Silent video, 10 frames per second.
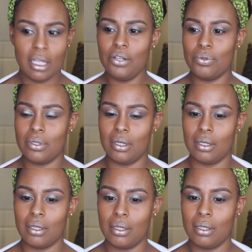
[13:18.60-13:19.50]

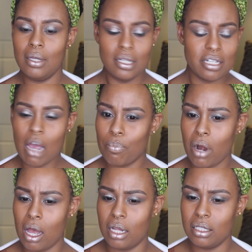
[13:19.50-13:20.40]
Interesting. It's not
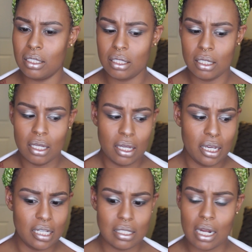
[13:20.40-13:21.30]
bronze.
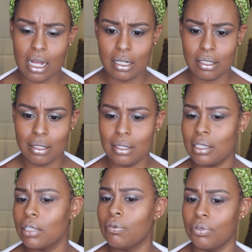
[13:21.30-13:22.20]
It's not
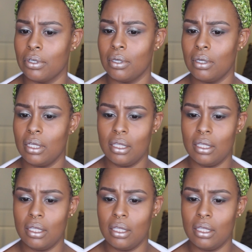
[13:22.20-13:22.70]
silver.